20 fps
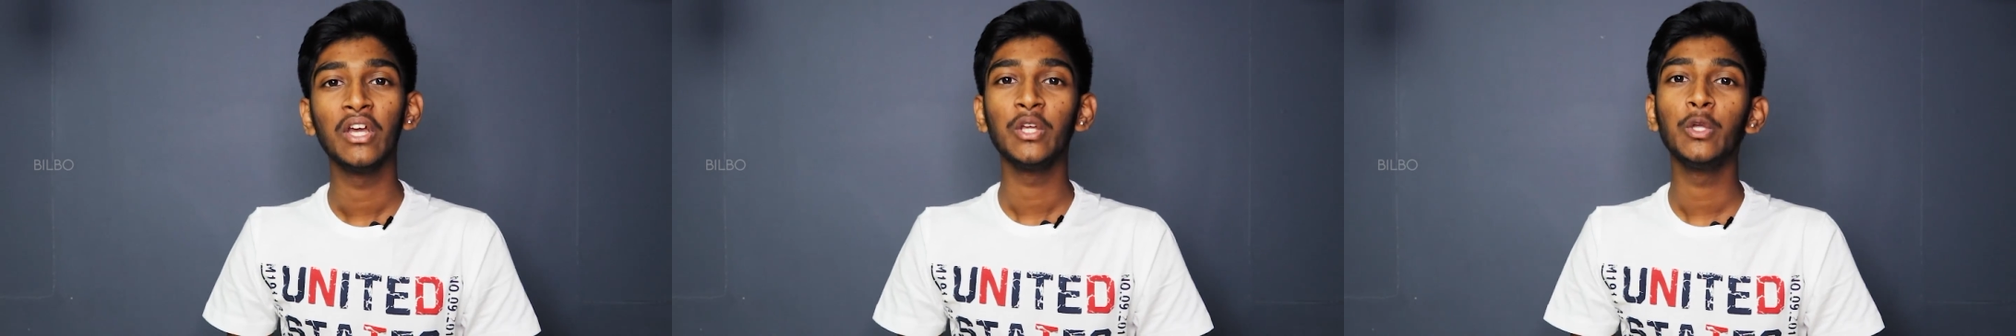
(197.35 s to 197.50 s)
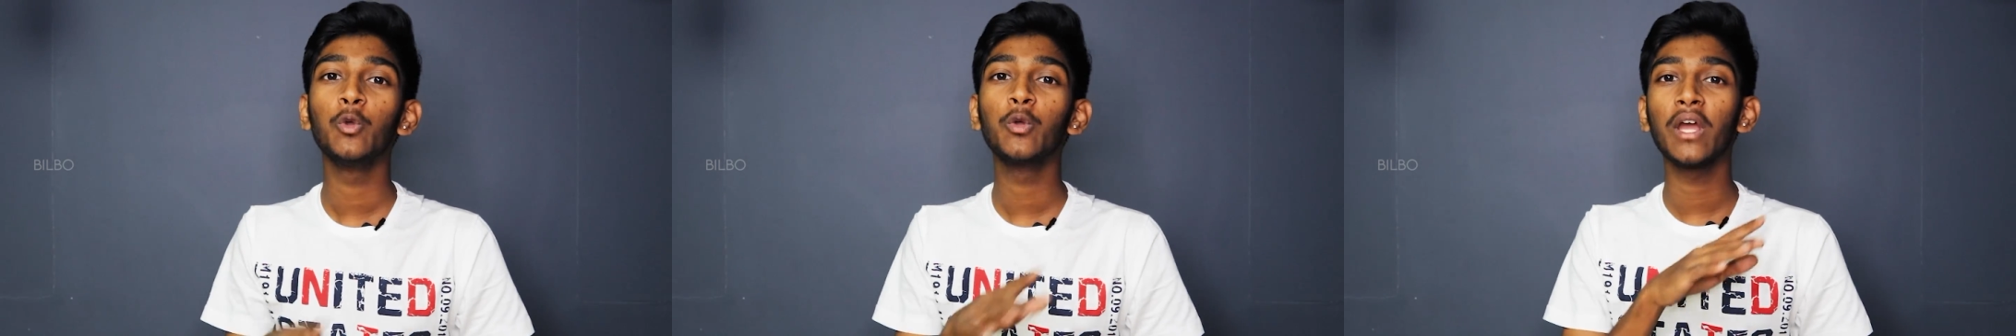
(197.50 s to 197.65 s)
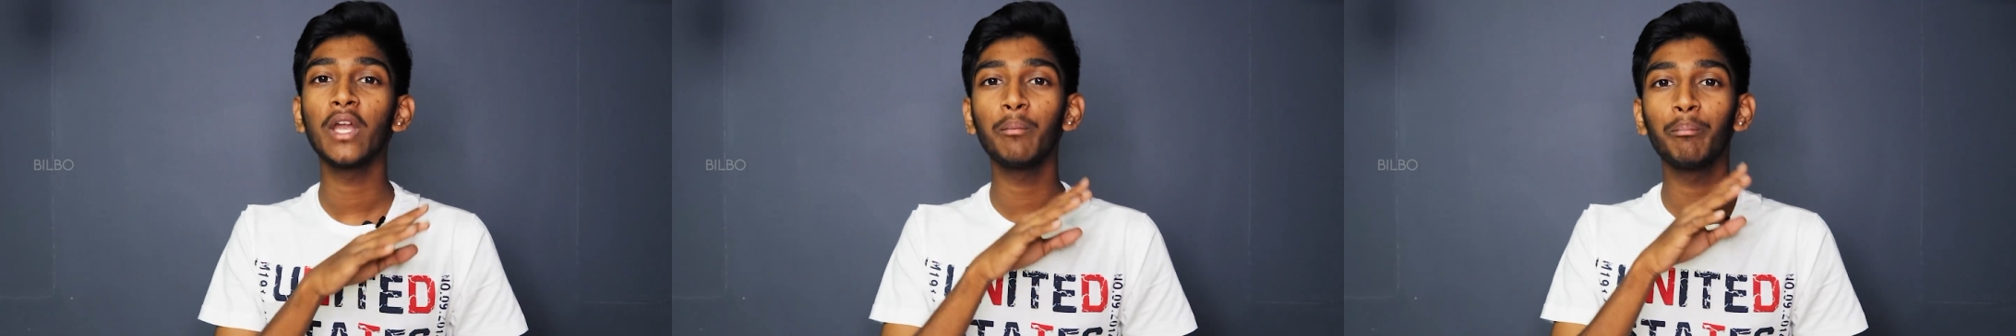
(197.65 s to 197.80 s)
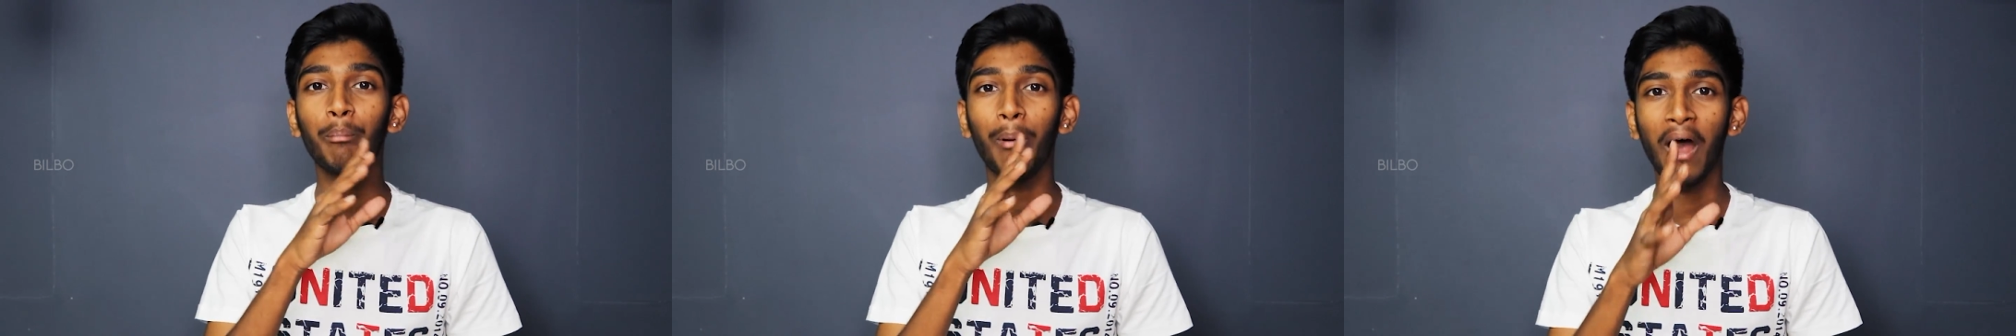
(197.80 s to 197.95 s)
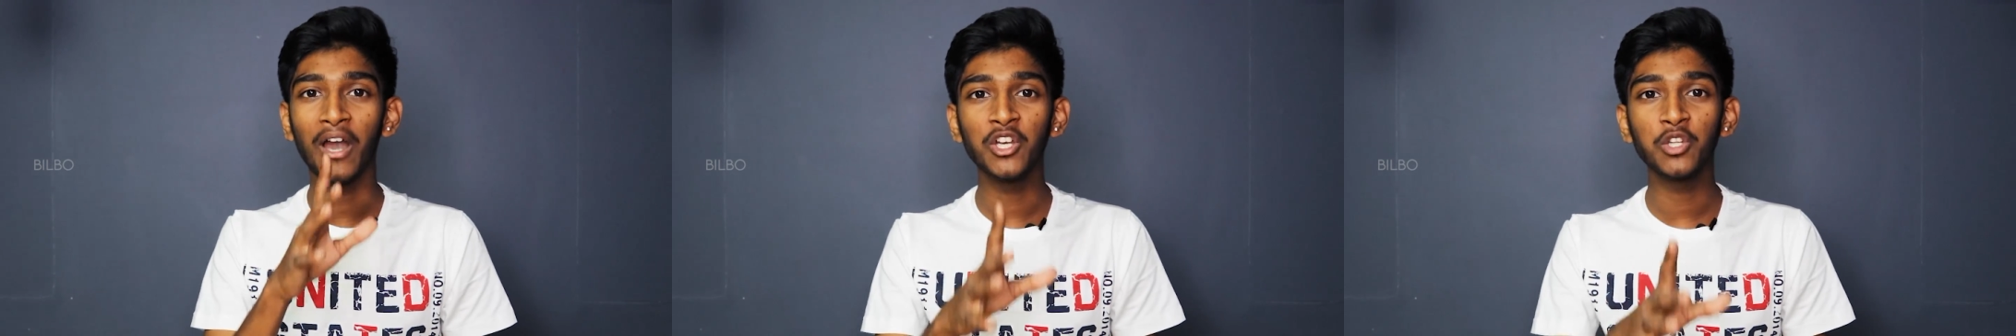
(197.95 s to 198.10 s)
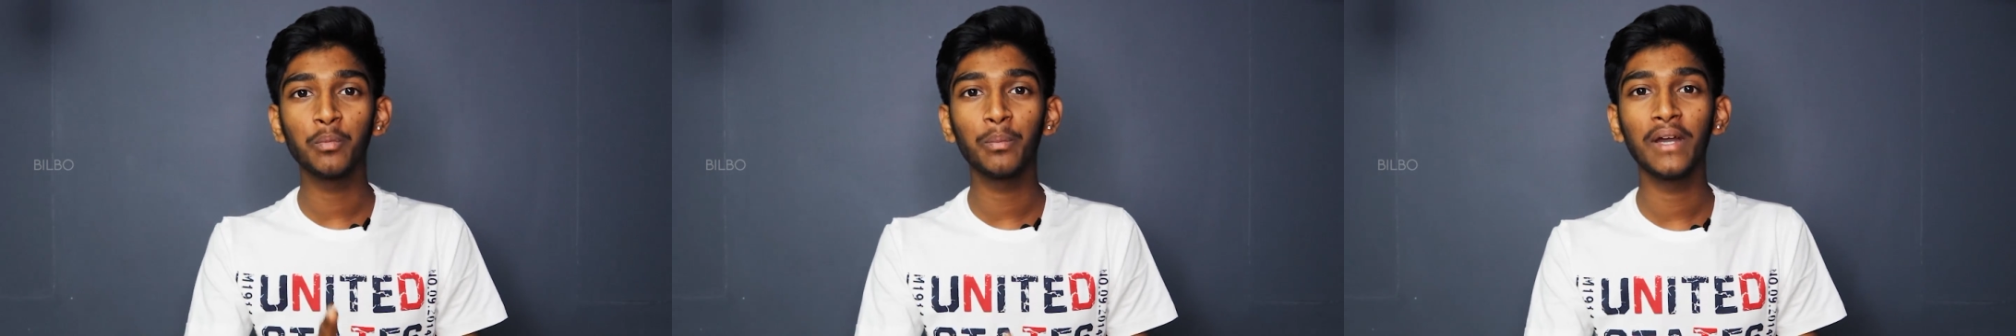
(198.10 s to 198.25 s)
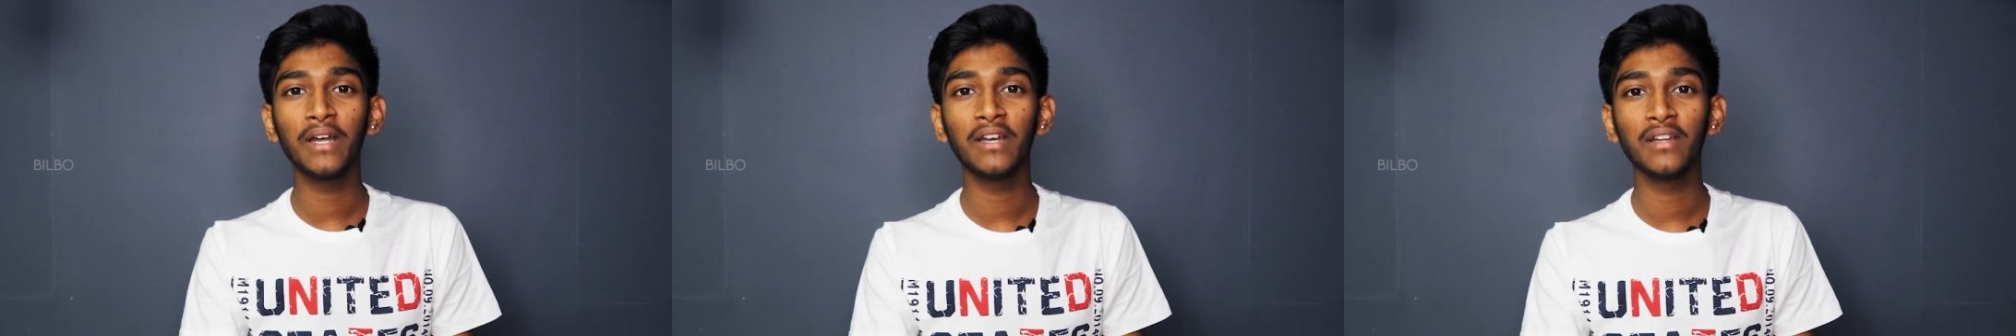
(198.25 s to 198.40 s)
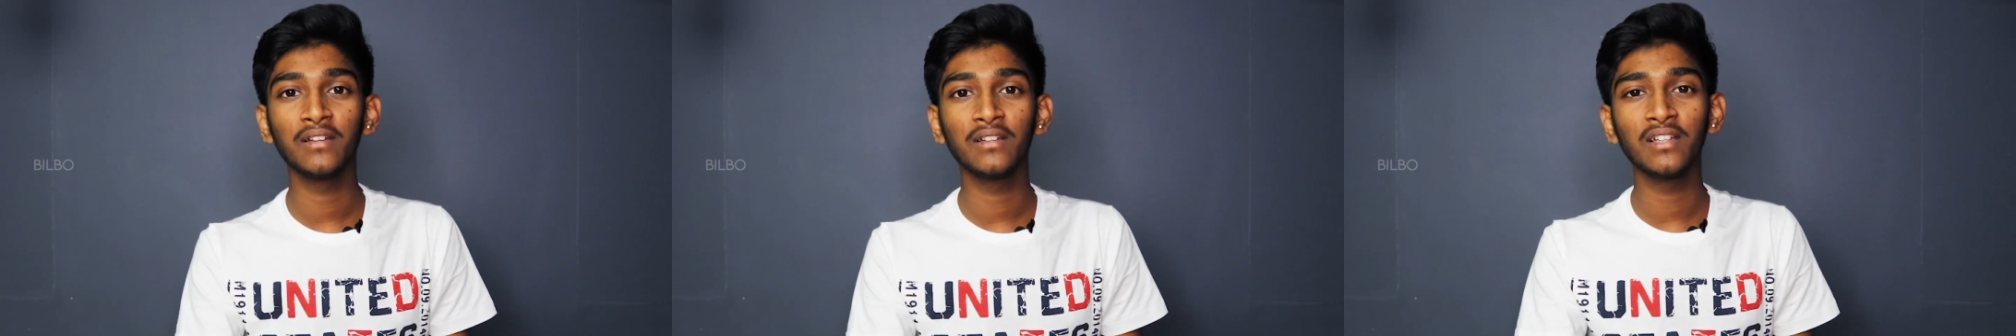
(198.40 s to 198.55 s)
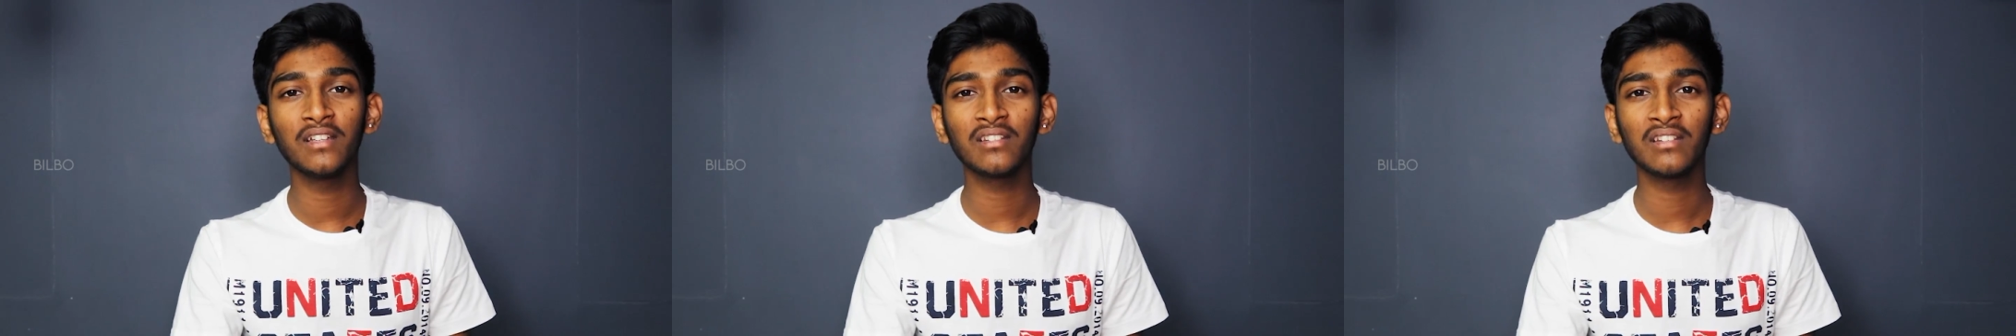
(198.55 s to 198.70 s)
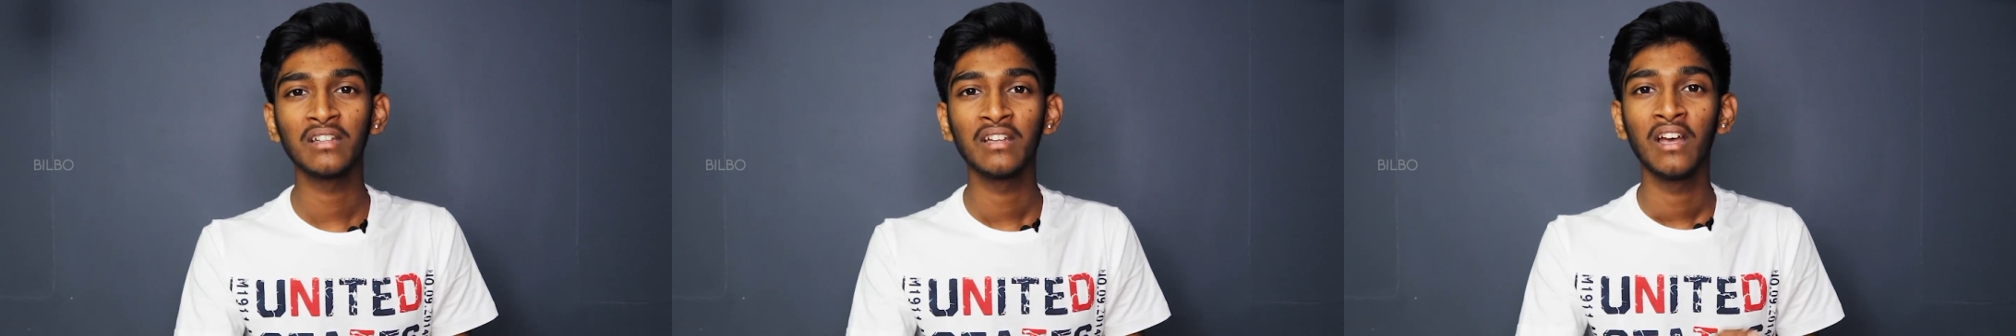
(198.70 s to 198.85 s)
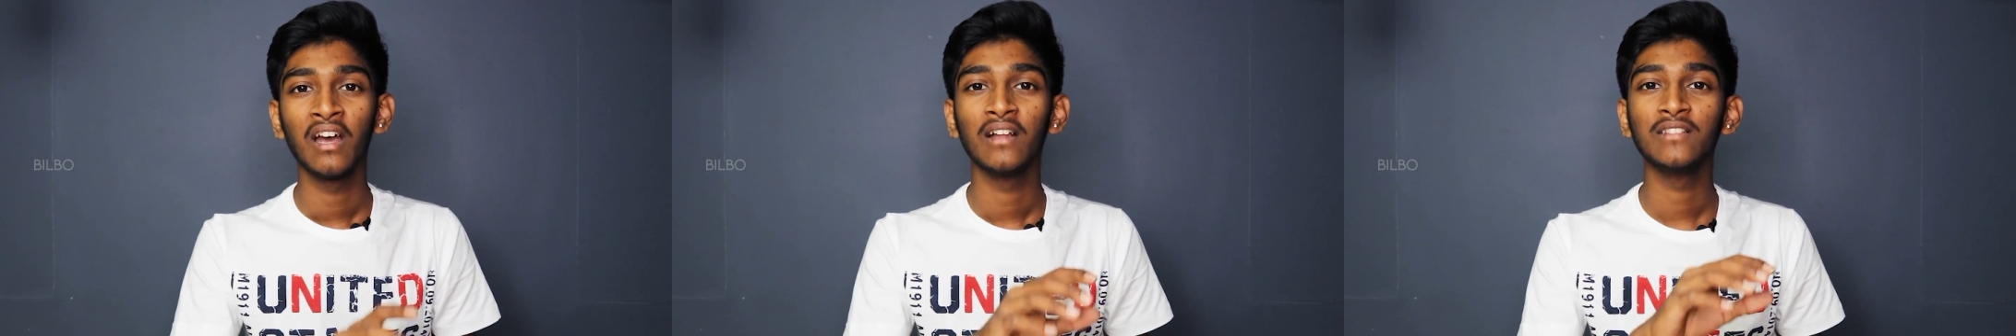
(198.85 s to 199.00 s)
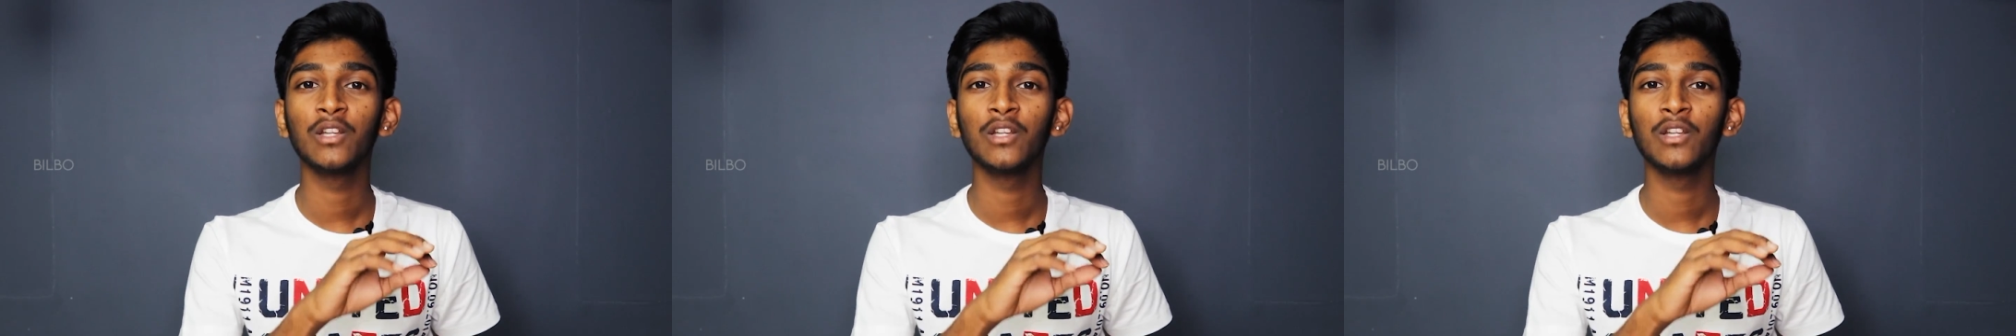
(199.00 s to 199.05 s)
you can participate in this.